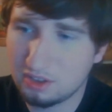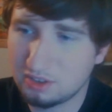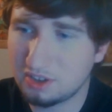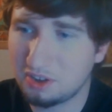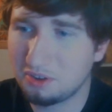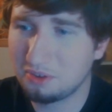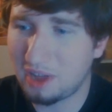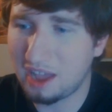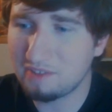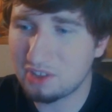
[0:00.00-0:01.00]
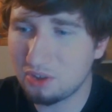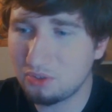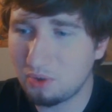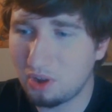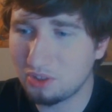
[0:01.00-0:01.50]
So having to go
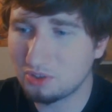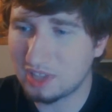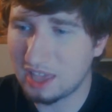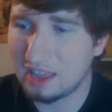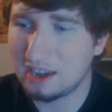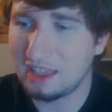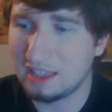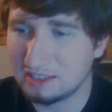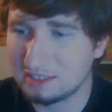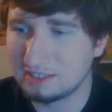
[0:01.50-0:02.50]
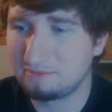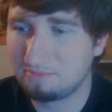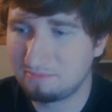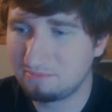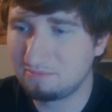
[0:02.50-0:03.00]
through all those again is
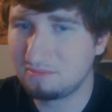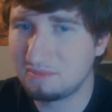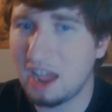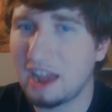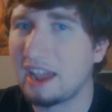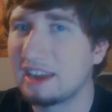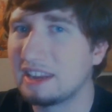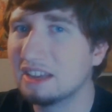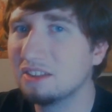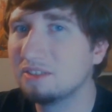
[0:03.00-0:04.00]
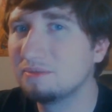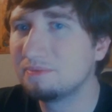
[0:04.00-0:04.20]
not ideal.